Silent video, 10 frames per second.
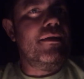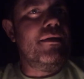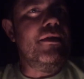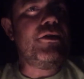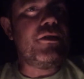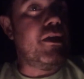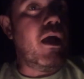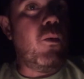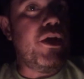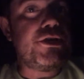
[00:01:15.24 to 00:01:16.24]
Eagerly I
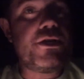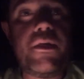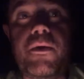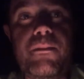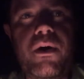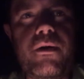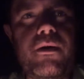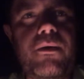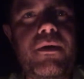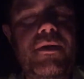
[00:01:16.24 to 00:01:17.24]
wished the
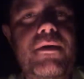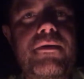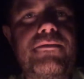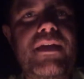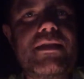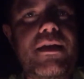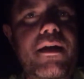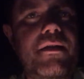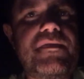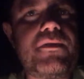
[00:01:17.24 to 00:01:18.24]
morrow. Vainly I
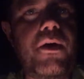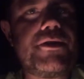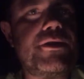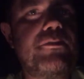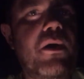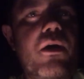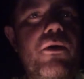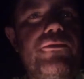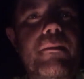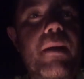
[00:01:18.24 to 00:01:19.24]
had sought to
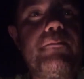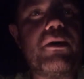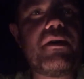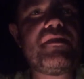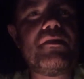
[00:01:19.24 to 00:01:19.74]
borrow from my books